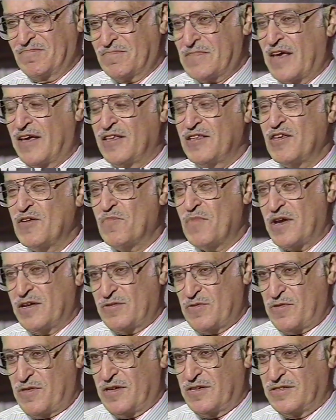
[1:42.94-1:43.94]
intimate
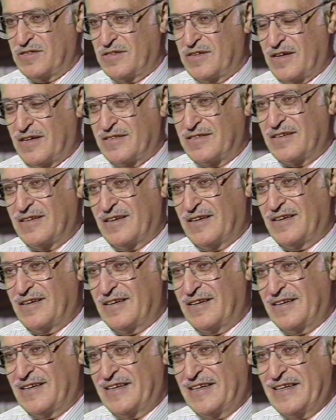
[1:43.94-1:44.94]
things that
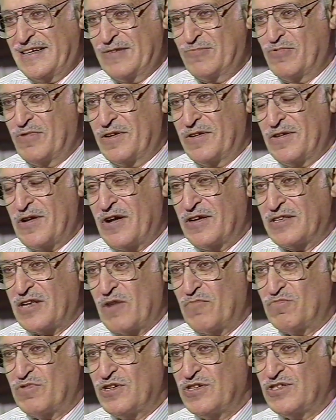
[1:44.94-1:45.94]
were not
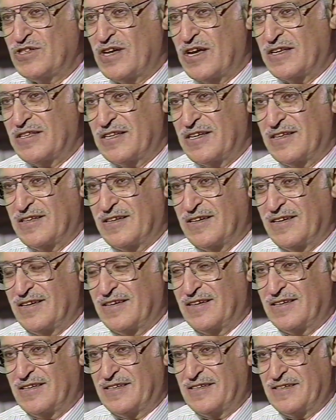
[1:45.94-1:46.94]
appreciated
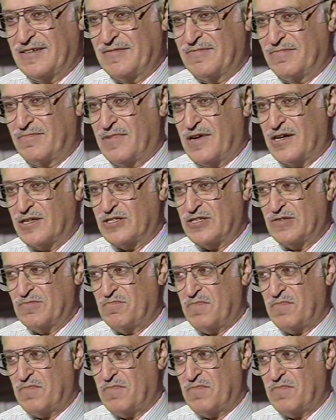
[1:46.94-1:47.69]
much.